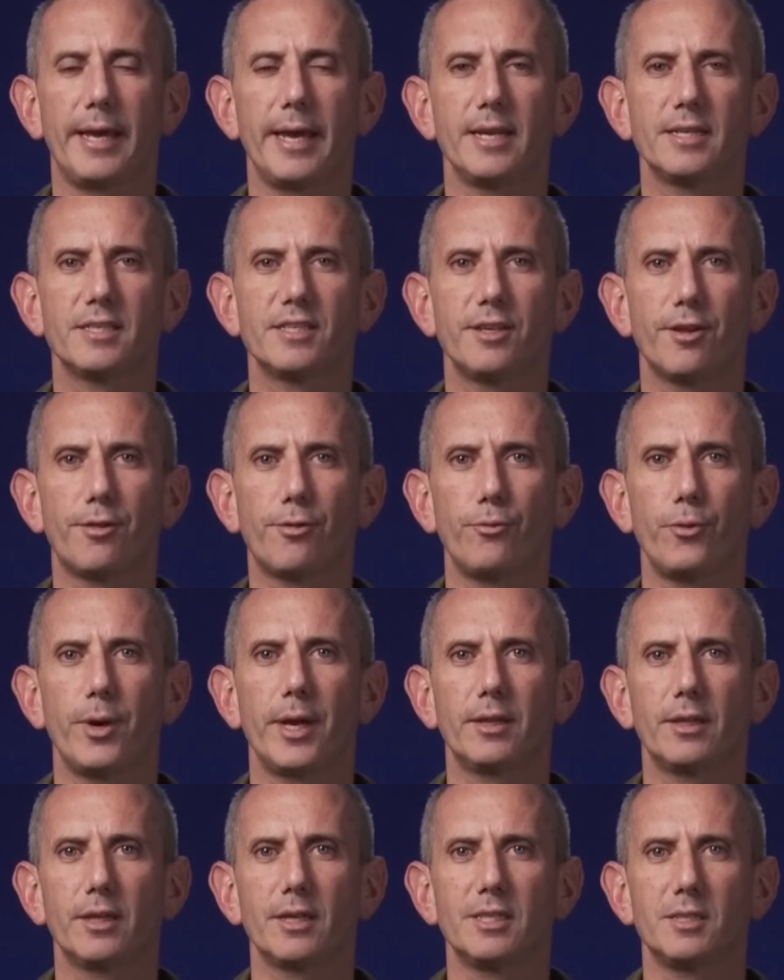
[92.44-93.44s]
against the
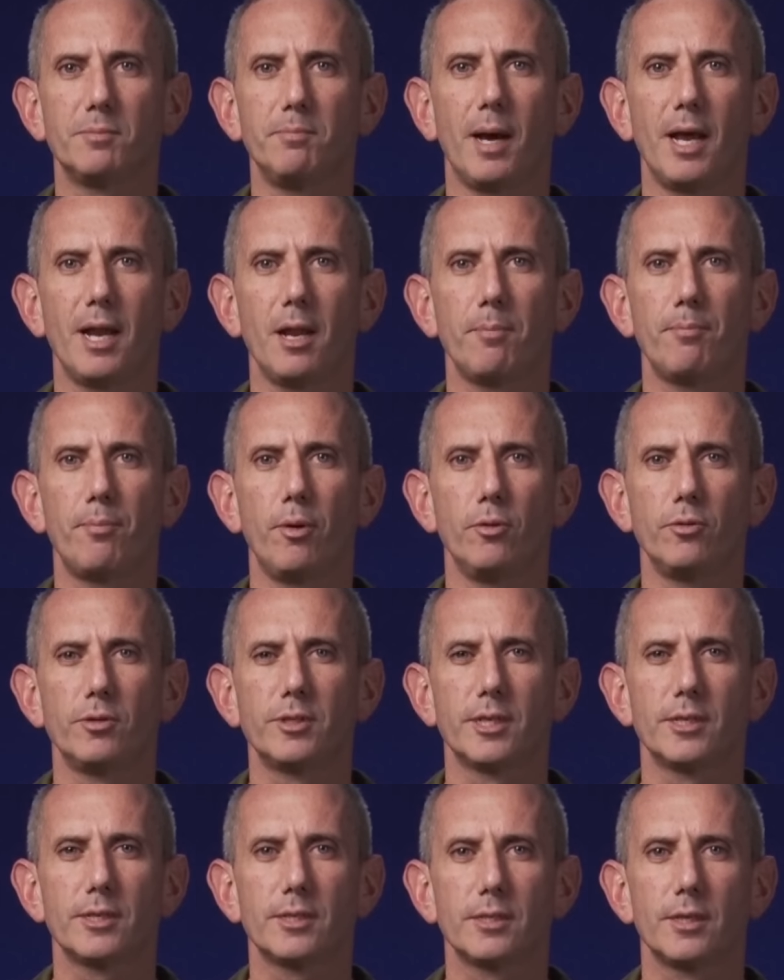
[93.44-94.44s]
threat Hezbollah
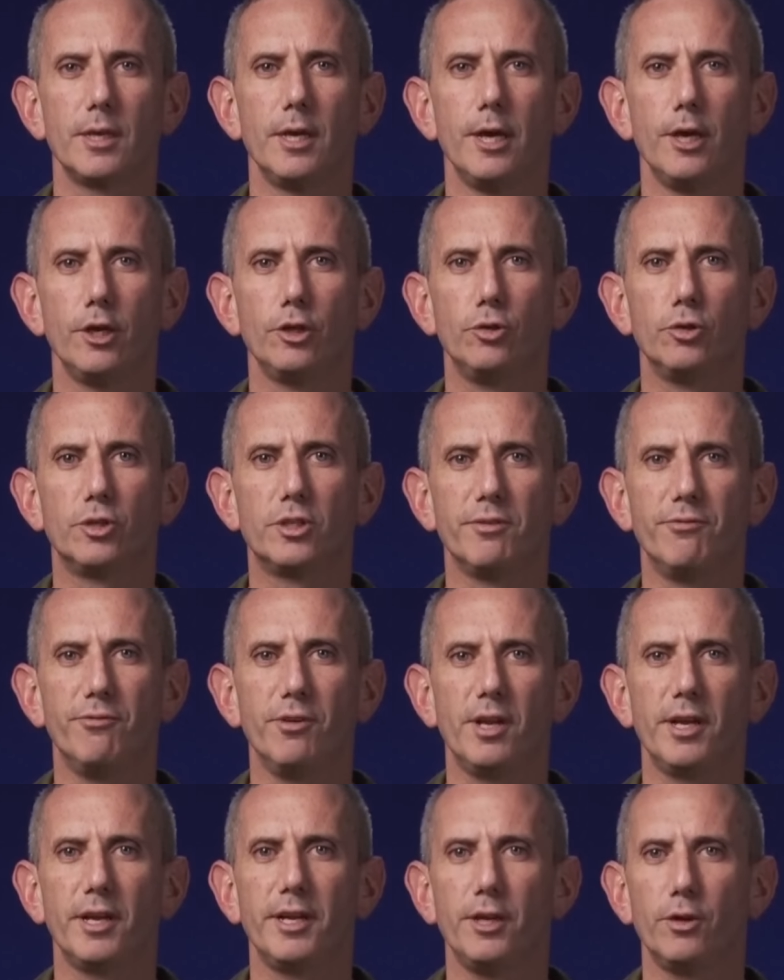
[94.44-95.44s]
poses to
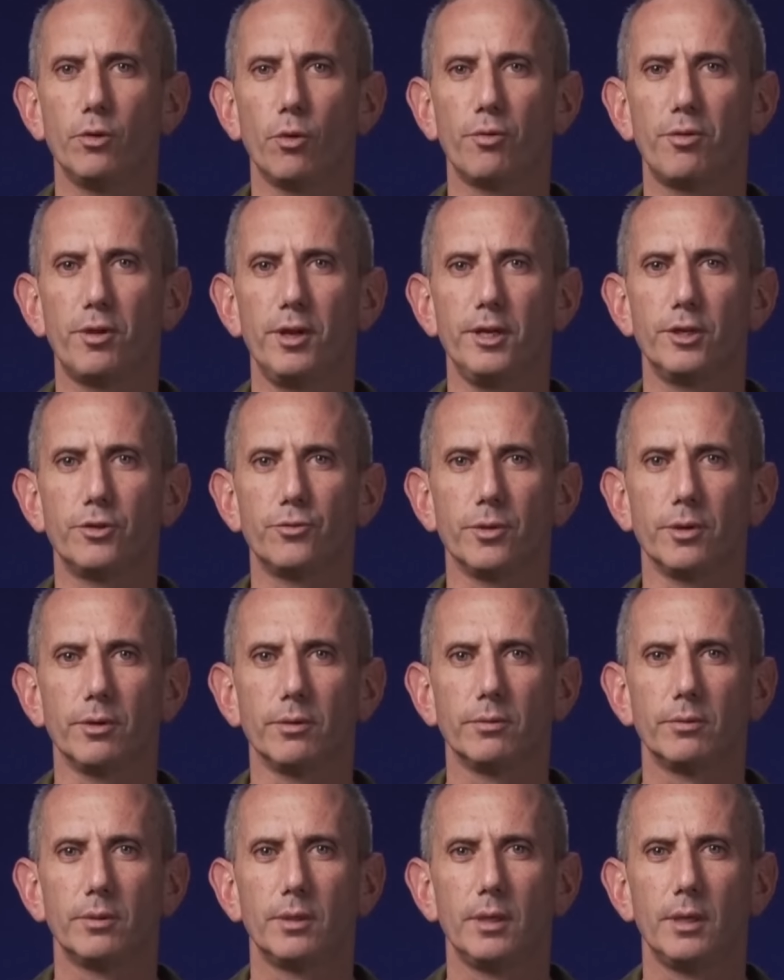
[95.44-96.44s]
civilians in northern Israel.